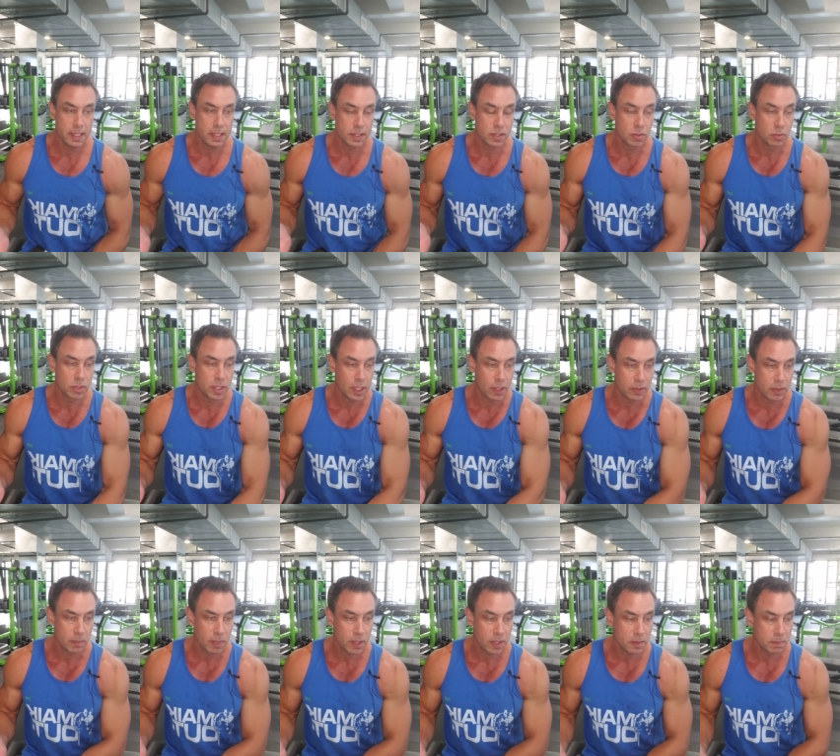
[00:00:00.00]
there's no doubt
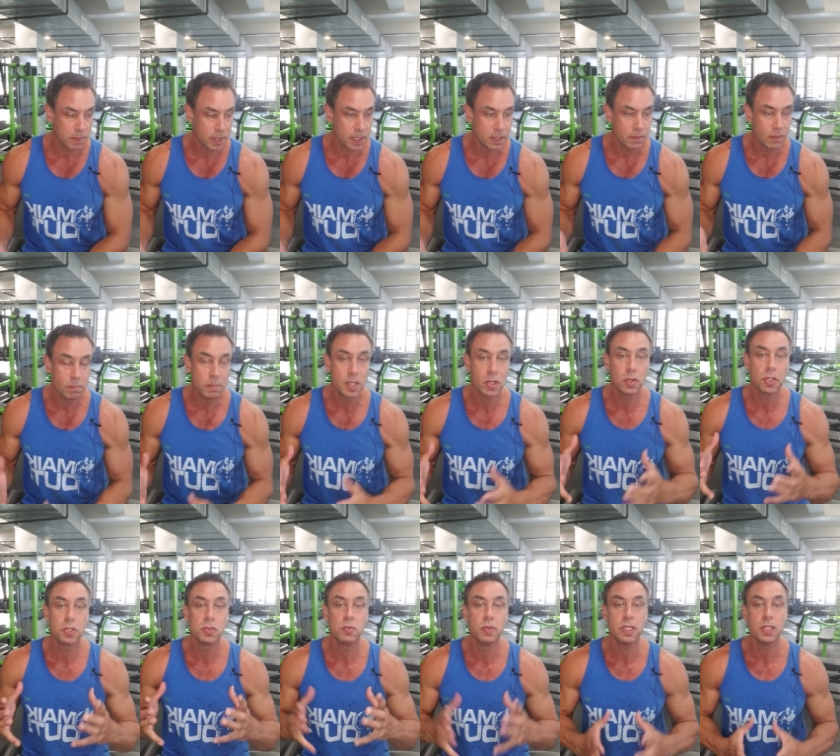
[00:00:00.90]
about it, but
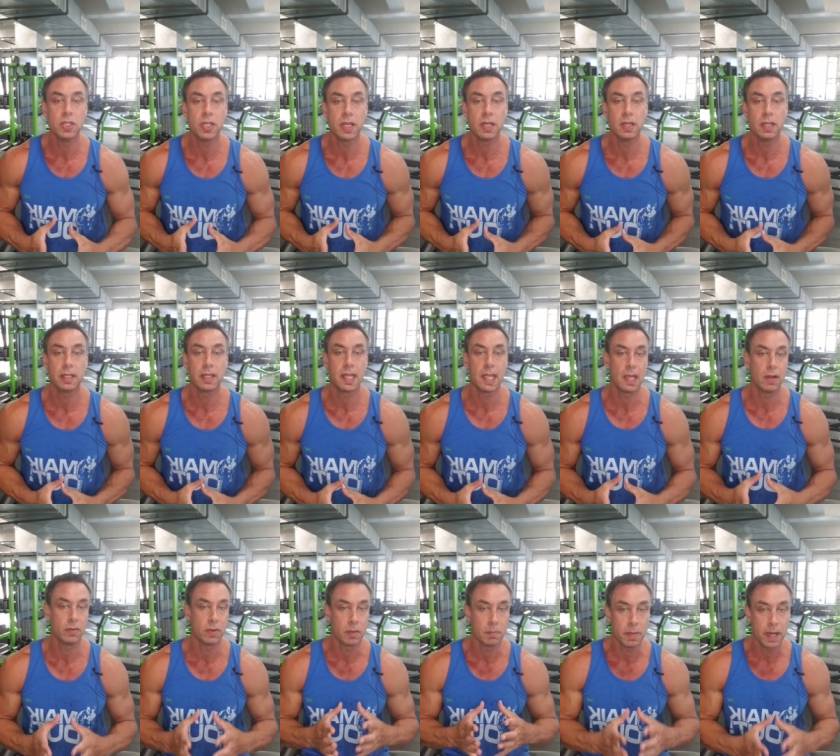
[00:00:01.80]
because we genuinely care,
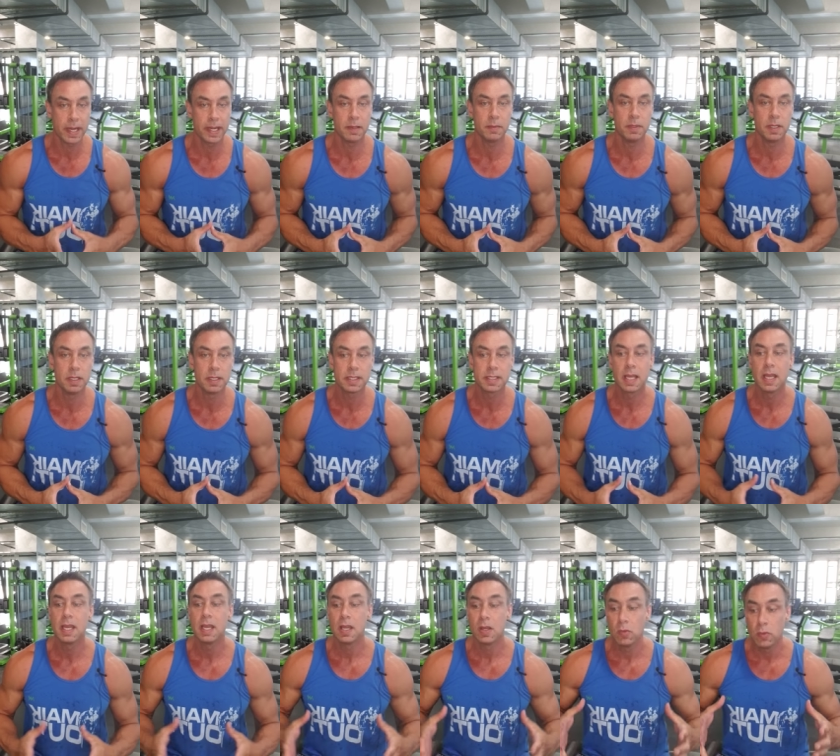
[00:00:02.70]
we're bodybuilders,
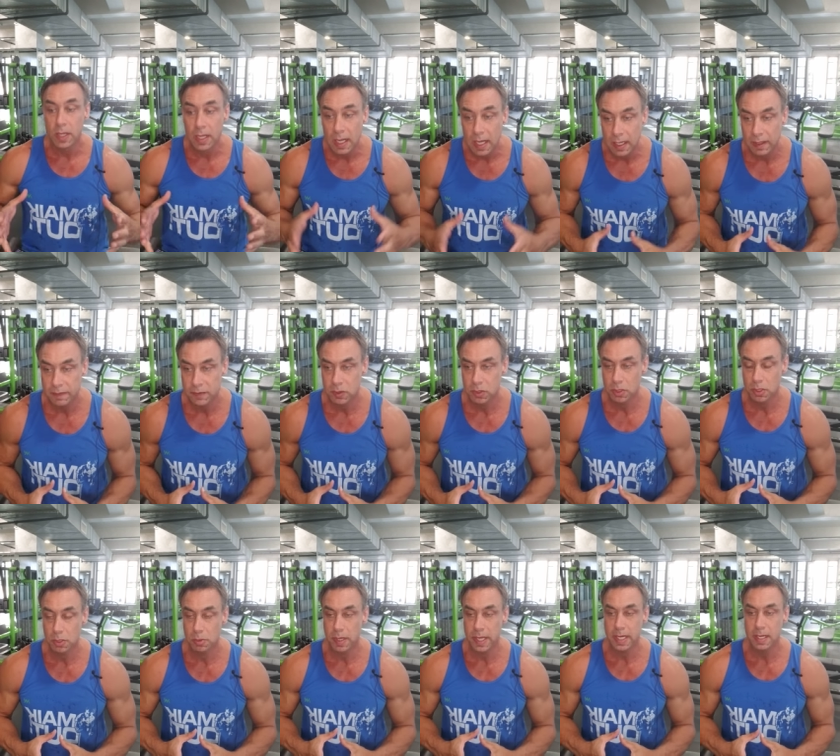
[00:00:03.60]
we love to
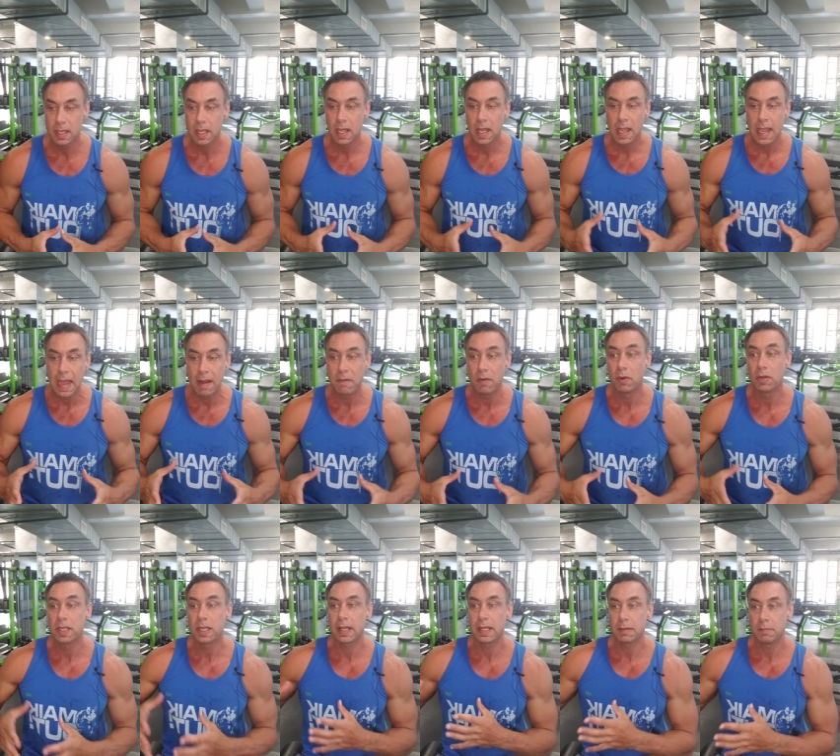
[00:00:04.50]
train, and we
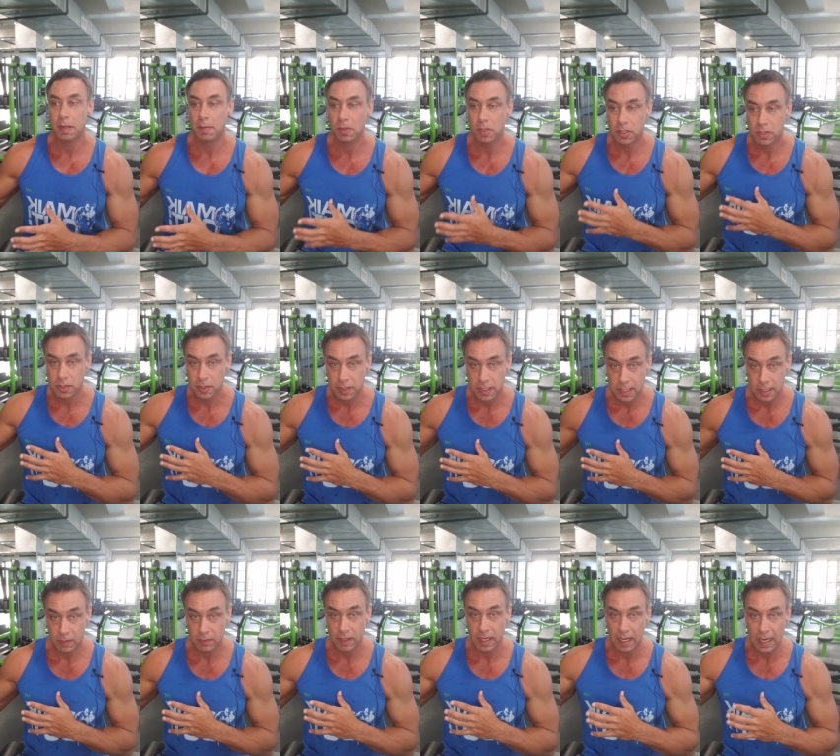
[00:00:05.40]
want other people to succeed,
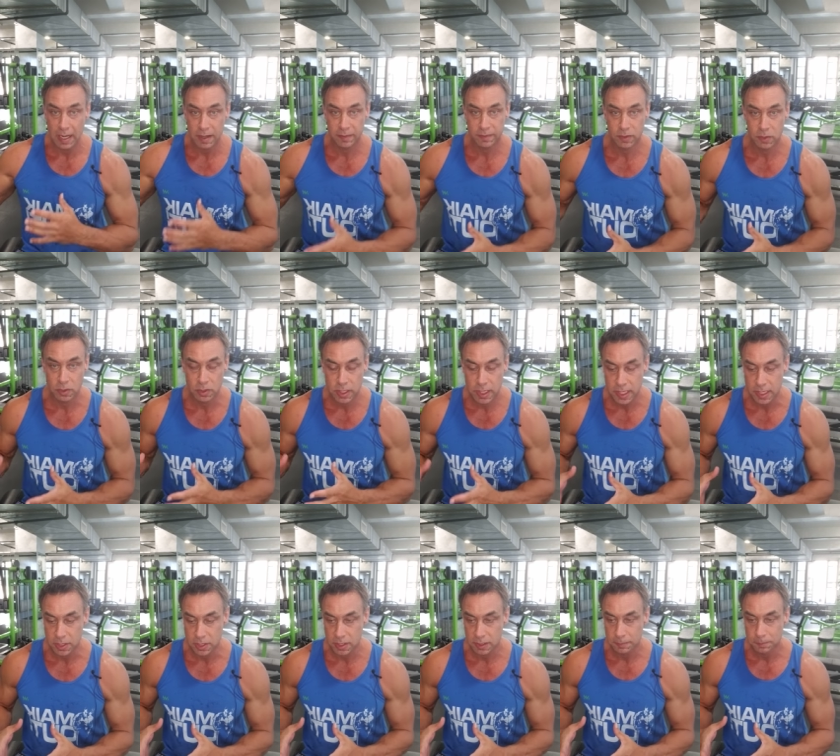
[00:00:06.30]
and we love to
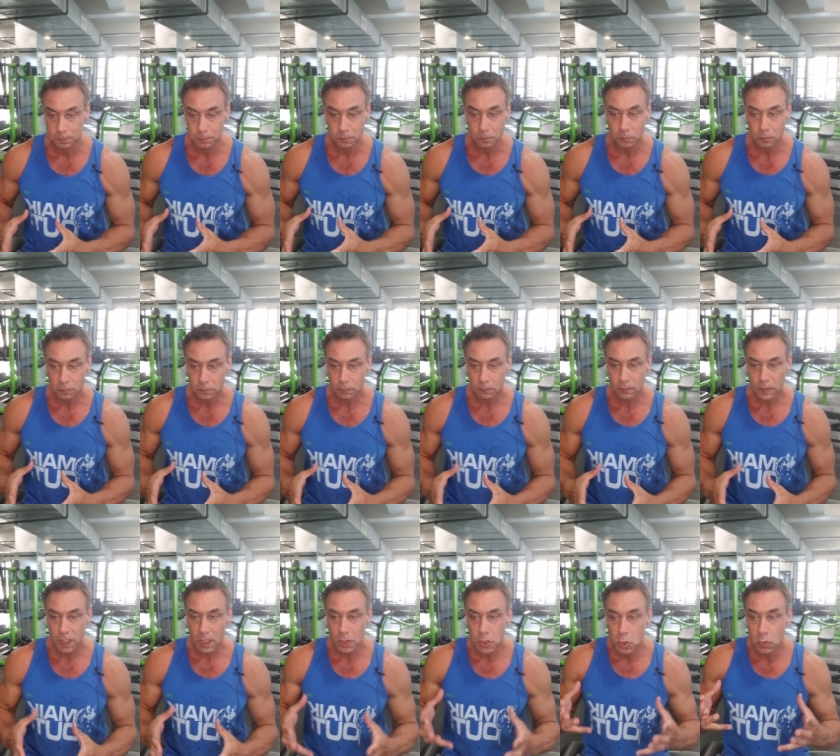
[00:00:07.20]
teach.
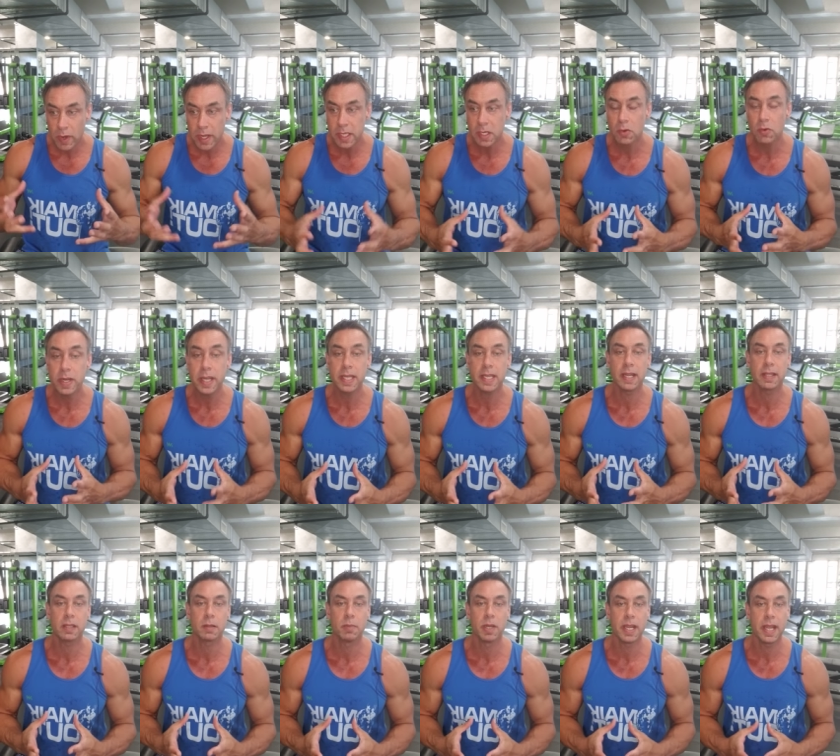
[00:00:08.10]
So when you read
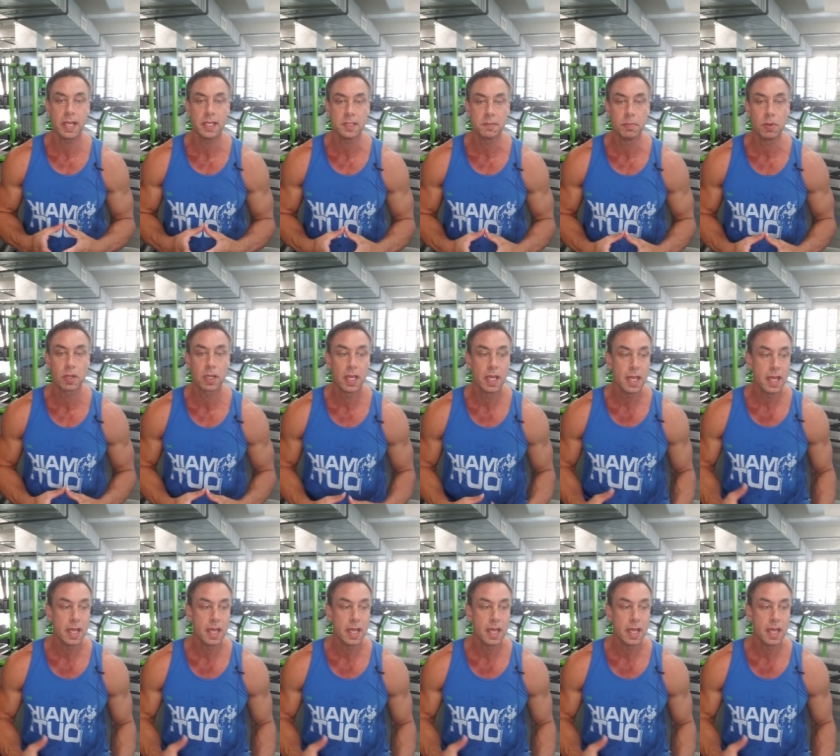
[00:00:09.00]
Anthony Bourdain's book,